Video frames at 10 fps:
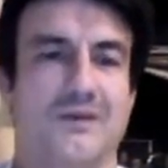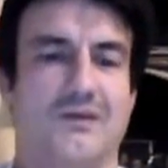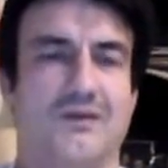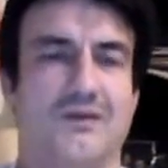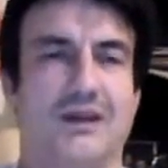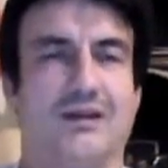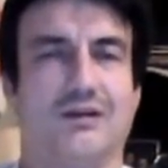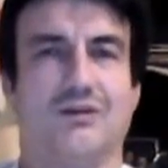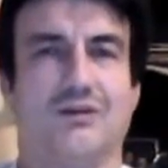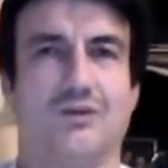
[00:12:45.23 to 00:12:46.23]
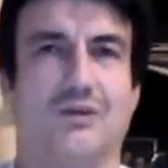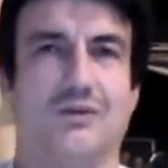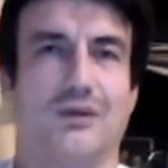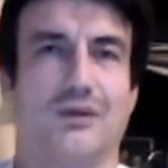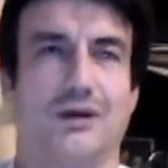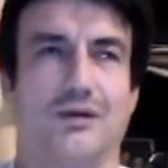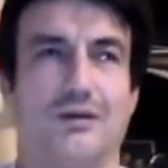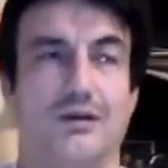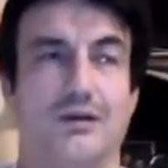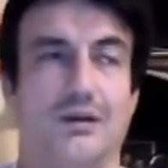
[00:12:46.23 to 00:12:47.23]
So they had little controls where
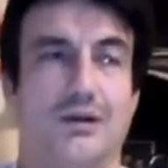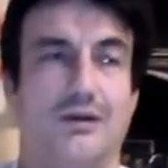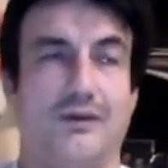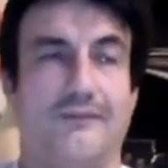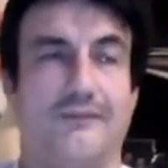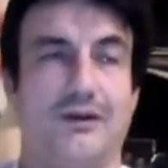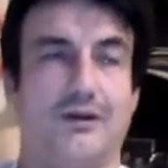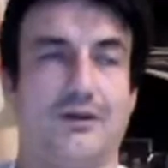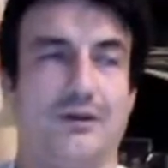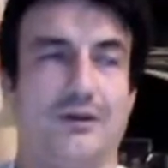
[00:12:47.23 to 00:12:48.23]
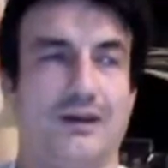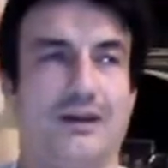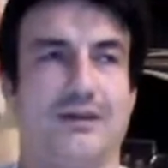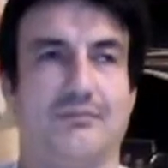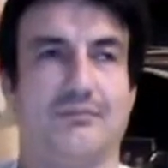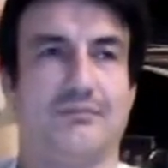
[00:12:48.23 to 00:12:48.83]
their finger or 2 could get them,